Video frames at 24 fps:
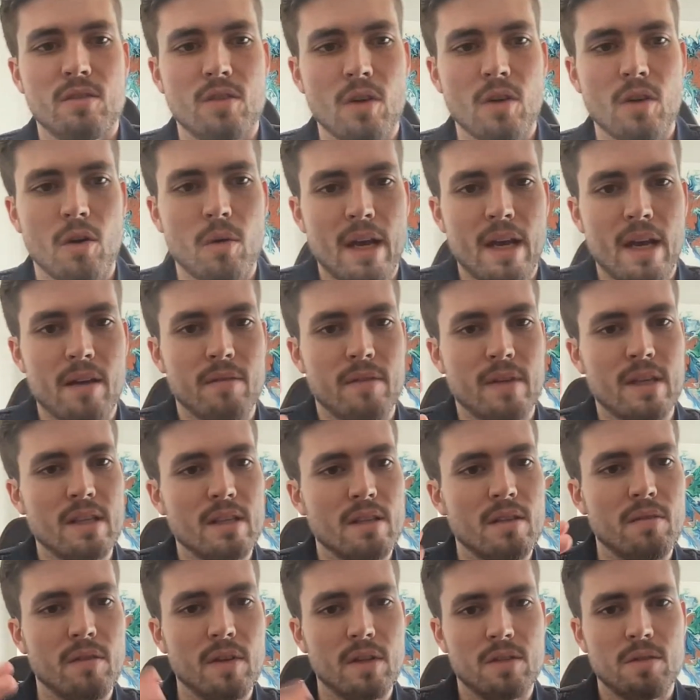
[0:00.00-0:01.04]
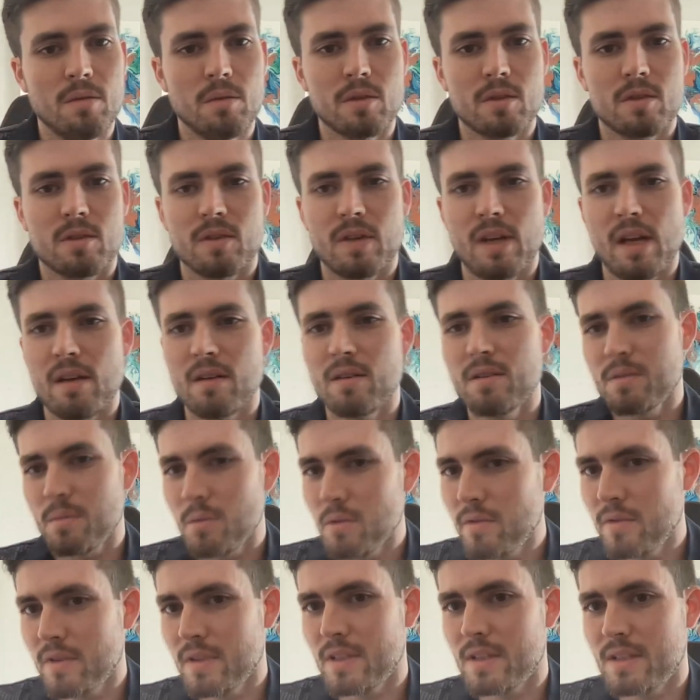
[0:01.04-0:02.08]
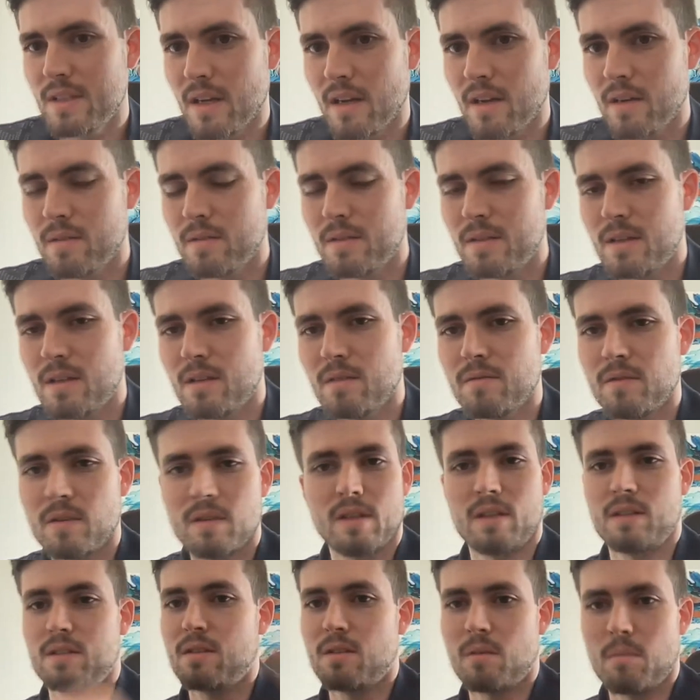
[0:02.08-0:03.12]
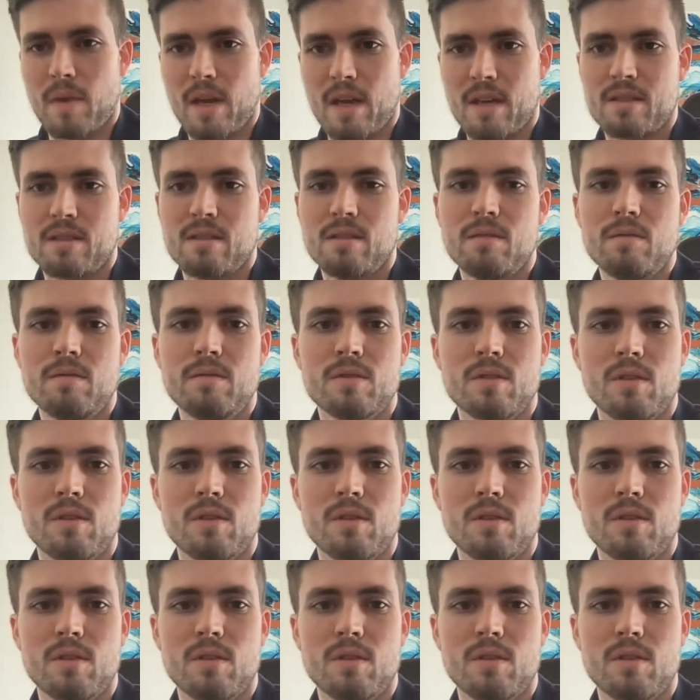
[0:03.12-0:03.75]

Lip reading: don't have individual creators moving the dial enough unless they're massive.